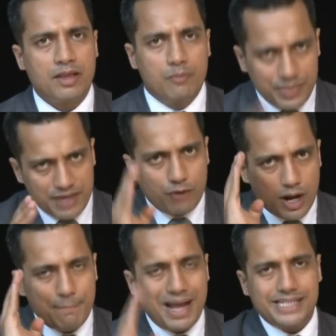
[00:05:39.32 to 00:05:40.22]
When they've
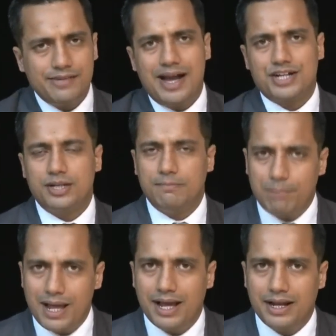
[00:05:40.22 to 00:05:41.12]
got a massive action
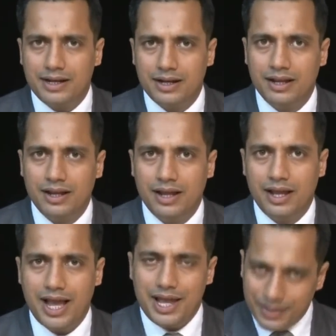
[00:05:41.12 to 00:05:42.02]
plan,
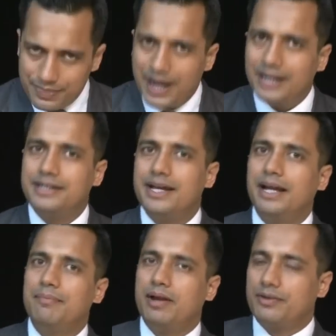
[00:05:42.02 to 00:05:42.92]
and at that
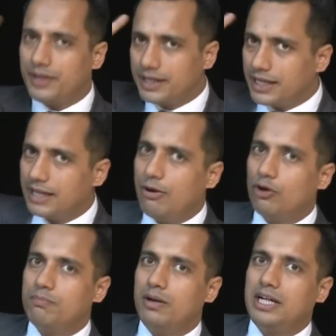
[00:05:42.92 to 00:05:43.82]
time they are thinking
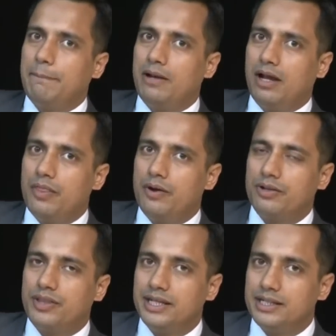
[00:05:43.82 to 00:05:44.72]
about multiple
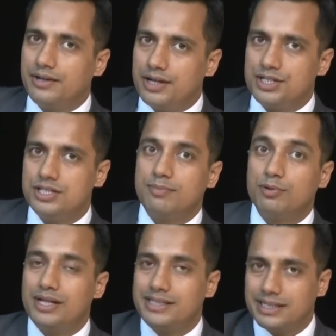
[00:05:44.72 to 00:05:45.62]
other things in relationship
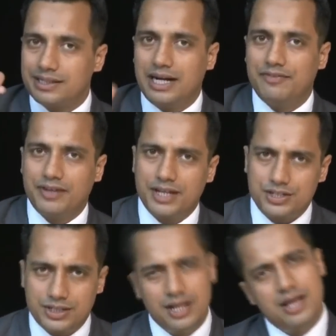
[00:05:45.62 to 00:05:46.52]
to their sense
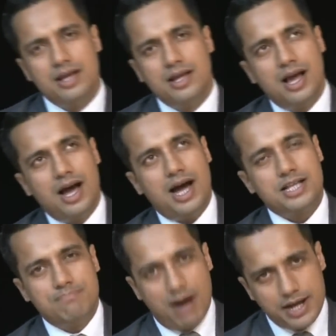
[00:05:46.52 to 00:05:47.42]
gratification.
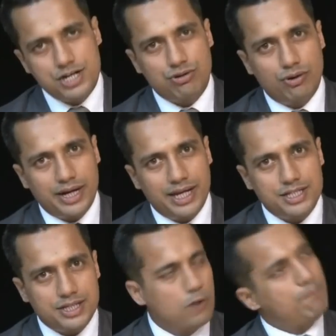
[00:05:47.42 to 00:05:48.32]
Aaj barish ho rahi hai,
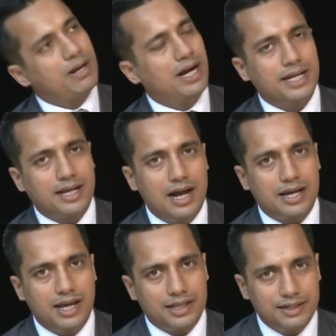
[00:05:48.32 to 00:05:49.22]
chalo parathe kha
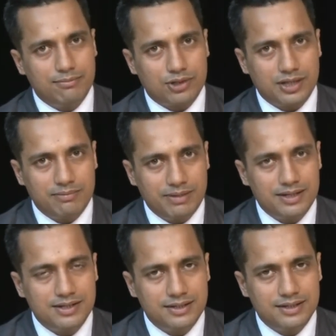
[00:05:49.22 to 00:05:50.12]
ke aate hain murthal mein.